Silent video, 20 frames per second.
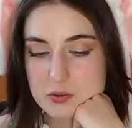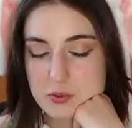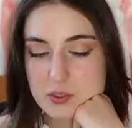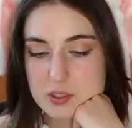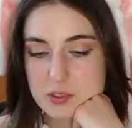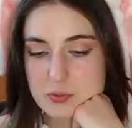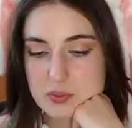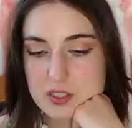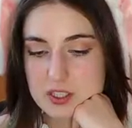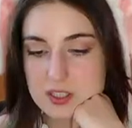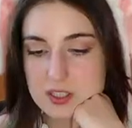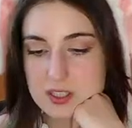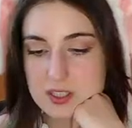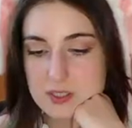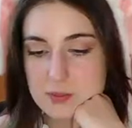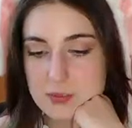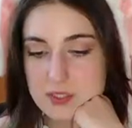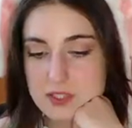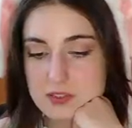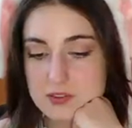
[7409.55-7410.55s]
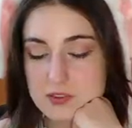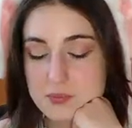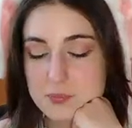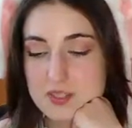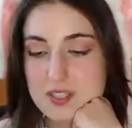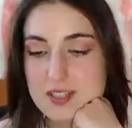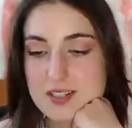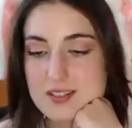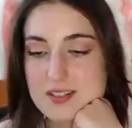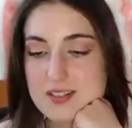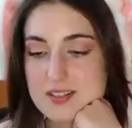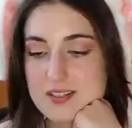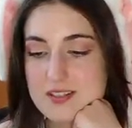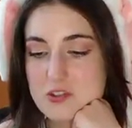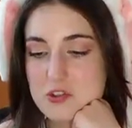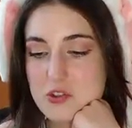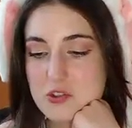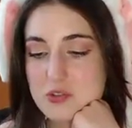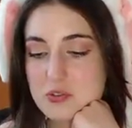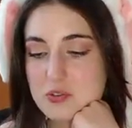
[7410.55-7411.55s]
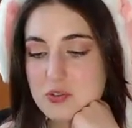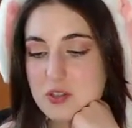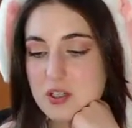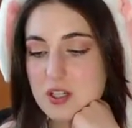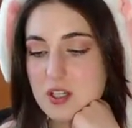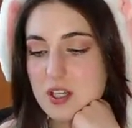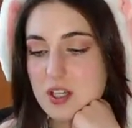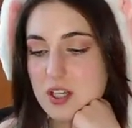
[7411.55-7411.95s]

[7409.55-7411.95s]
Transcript: Twitter when it came out because it's true.